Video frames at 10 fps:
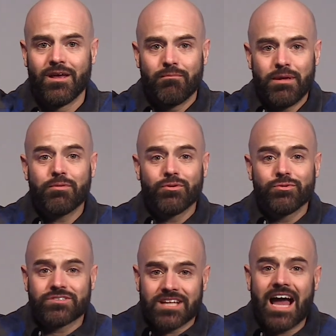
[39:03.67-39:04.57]
people
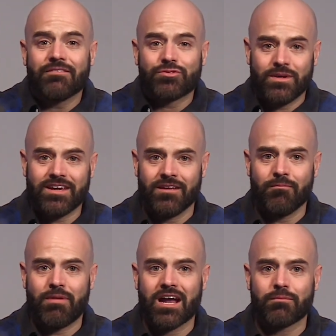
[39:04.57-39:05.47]
whose lives we can
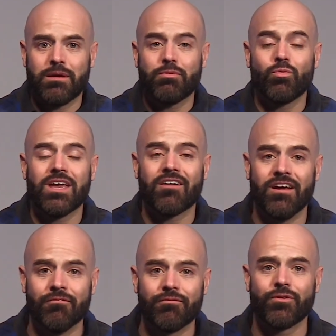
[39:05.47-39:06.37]
impact, people we have
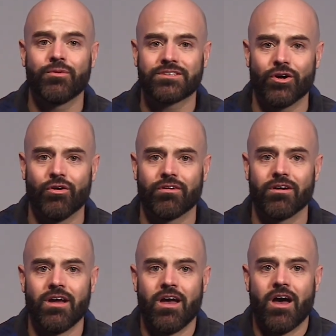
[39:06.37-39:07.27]
influence
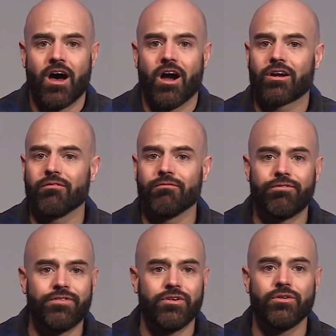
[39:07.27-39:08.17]
over, are
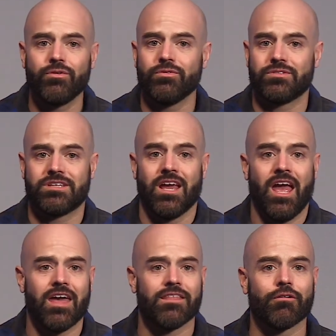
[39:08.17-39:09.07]
confused
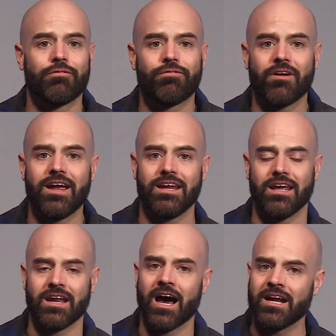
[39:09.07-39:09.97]
and they're afraid.
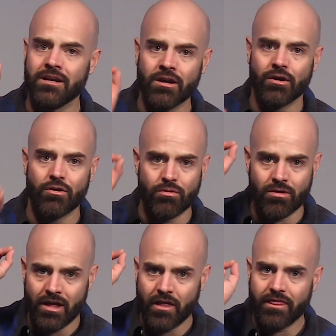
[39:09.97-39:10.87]
And I
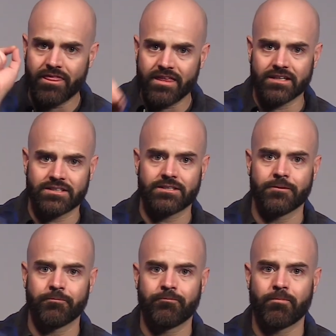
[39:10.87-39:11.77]
know this.
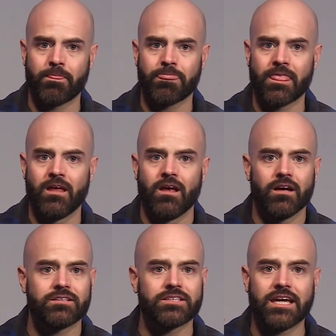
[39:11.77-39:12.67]

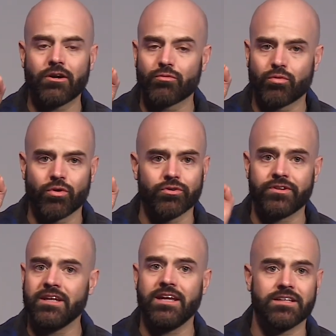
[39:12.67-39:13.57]
A scared world
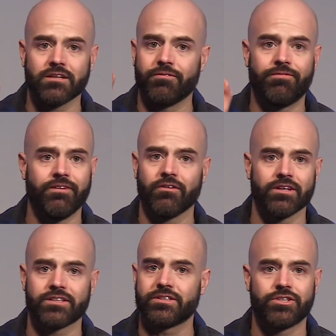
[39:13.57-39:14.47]
needs a
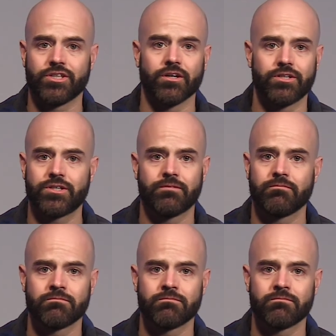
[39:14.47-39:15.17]
fearless church.